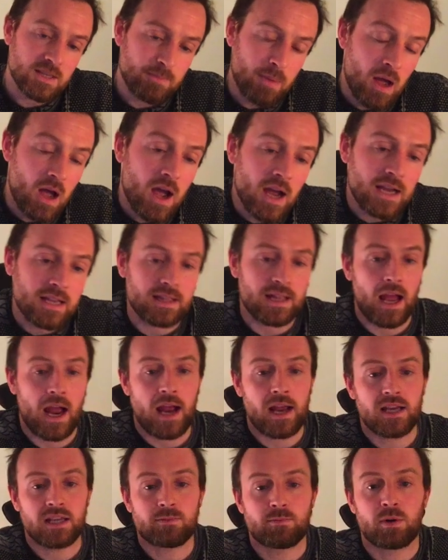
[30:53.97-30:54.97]
behind
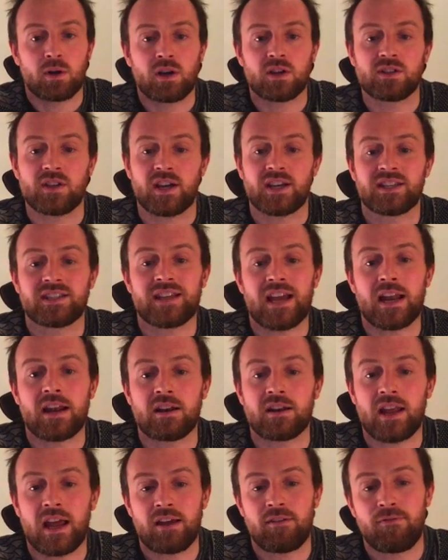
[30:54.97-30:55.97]
that is because I
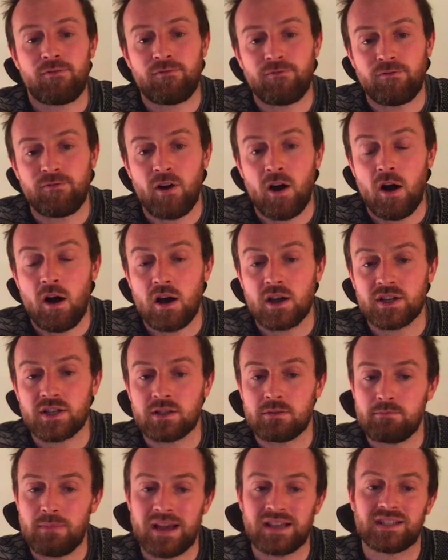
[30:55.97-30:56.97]
send a
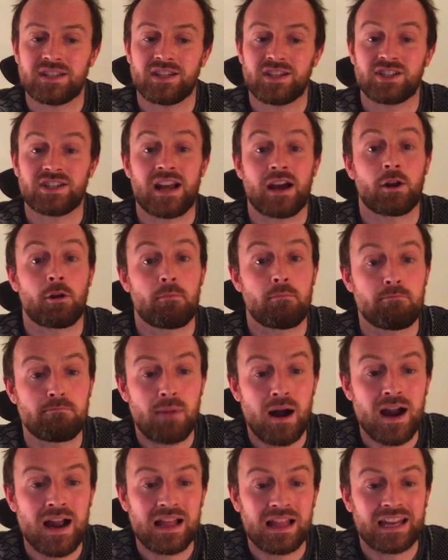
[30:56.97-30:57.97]
fast message down a
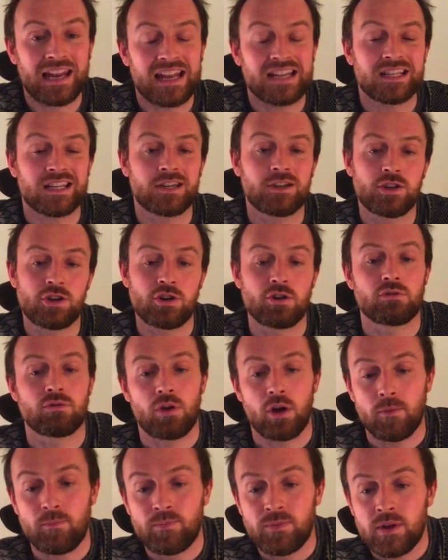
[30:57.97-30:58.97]
myelinated
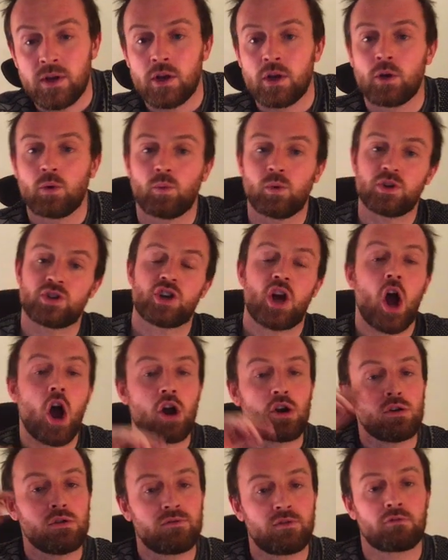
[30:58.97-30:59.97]
neuron, which
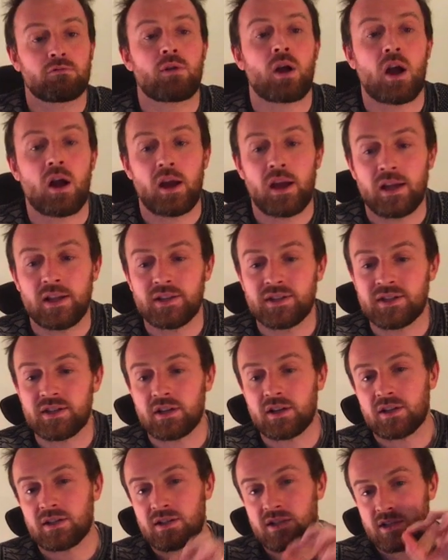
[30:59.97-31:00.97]
overrides
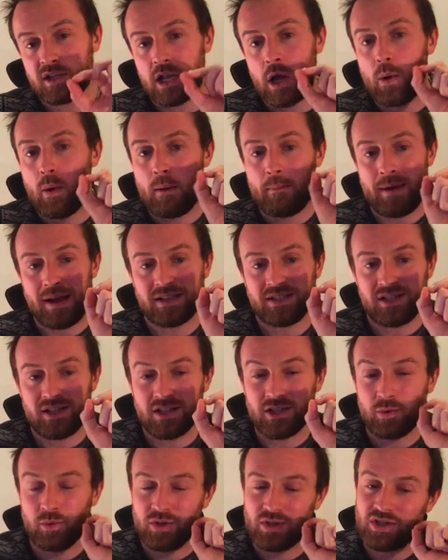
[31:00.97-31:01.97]
a slower
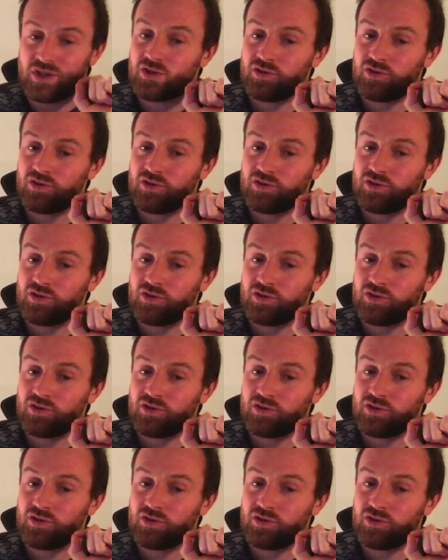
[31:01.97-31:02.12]
message which is